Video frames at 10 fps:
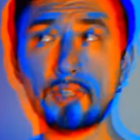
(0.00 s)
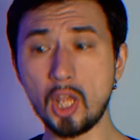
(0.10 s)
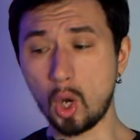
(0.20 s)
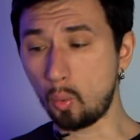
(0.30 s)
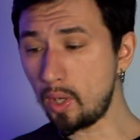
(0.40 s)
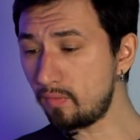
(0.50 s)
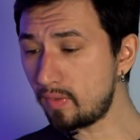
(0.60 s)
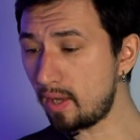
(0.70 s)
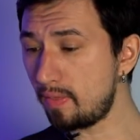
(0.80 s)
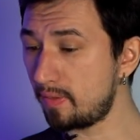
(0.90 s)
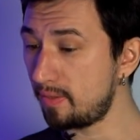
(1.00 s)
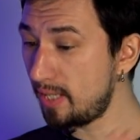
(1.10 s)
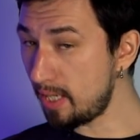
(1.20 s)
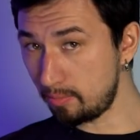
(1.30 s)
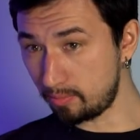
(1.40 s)
So we've got the
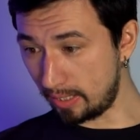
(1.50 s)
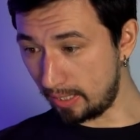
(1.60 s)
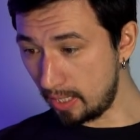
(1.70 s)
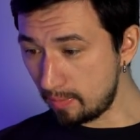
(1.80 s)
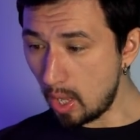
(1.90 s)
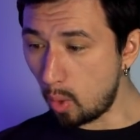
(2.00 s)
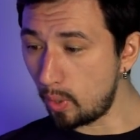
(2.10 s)
name ready,